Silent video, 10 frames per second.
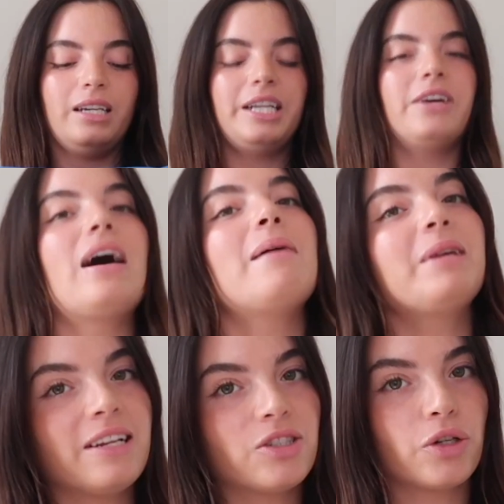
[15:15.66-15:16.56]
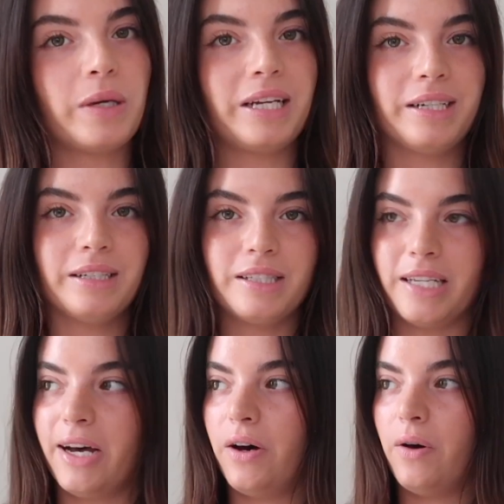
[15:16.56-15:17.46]
You know, I'm a Cancer queen,
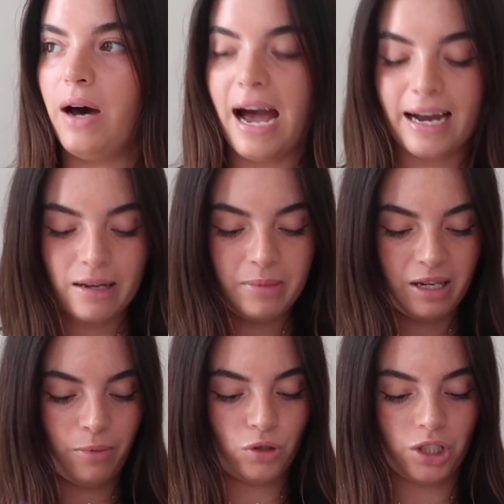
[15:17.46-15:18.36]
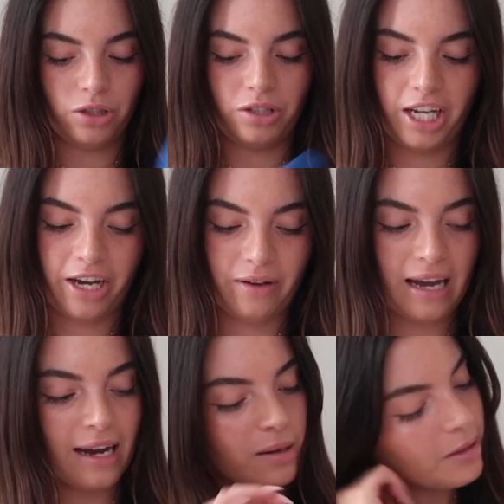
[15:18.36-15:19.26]
so I gotta be emotional, you know?
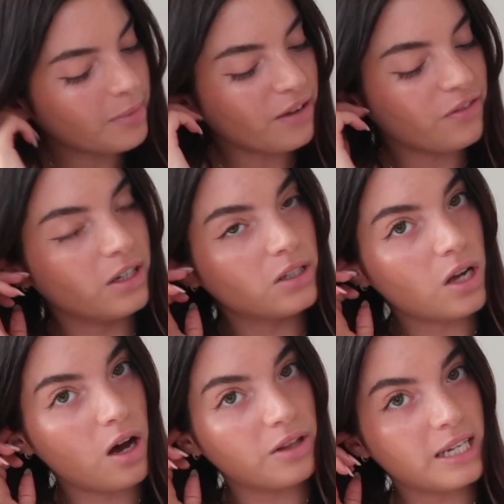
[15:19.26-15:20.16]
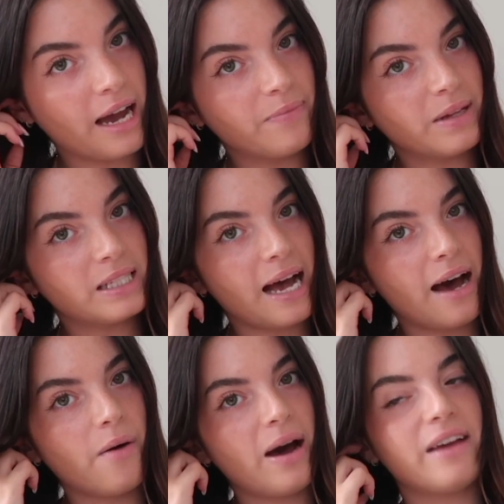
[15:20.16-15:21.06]
I gotta be in my feels all the time. That's
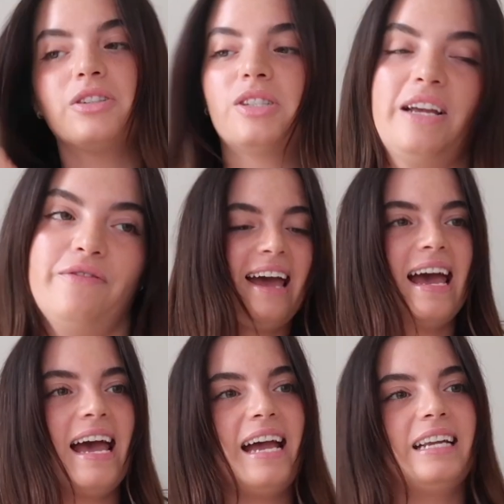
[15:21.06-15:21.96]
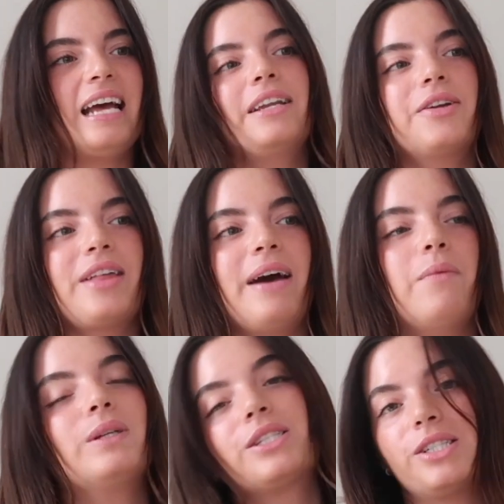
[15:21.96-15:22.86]
how I feel safe. And I know
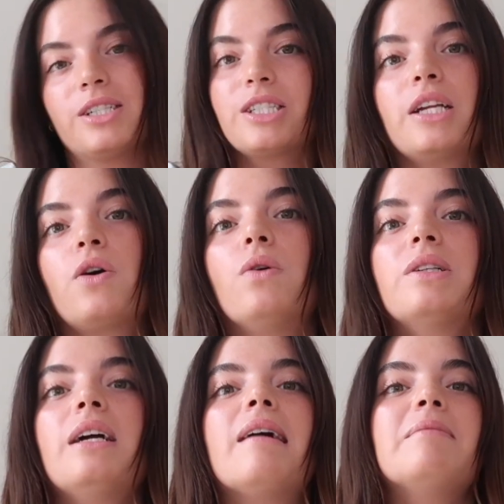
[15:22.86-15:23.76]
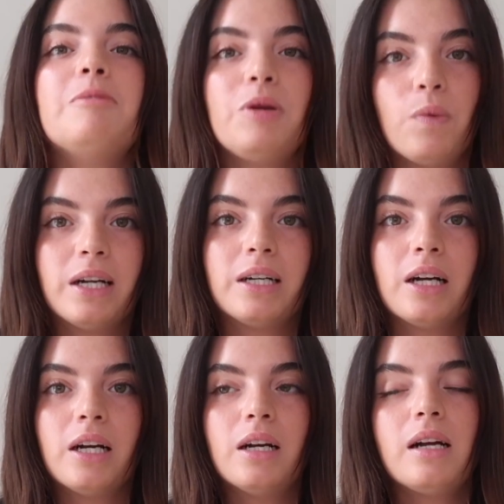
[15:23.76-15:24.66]
that once it starts getting colder, I'm gonna be wearing
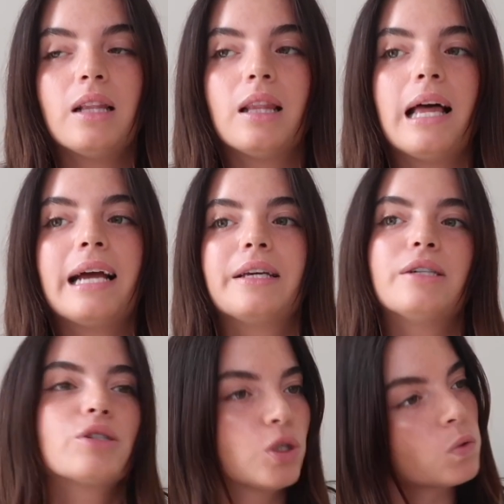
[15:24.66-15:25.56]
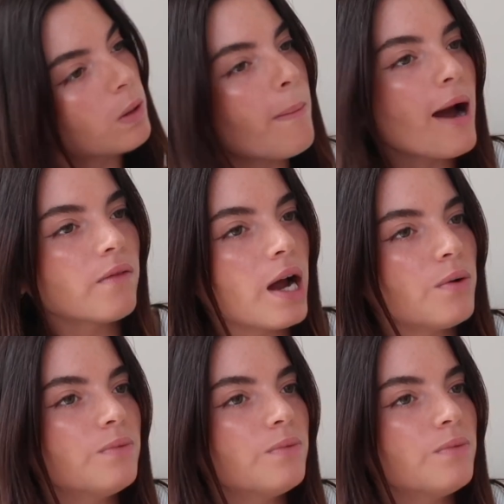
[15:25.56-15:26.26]
her like there's no tomorrow.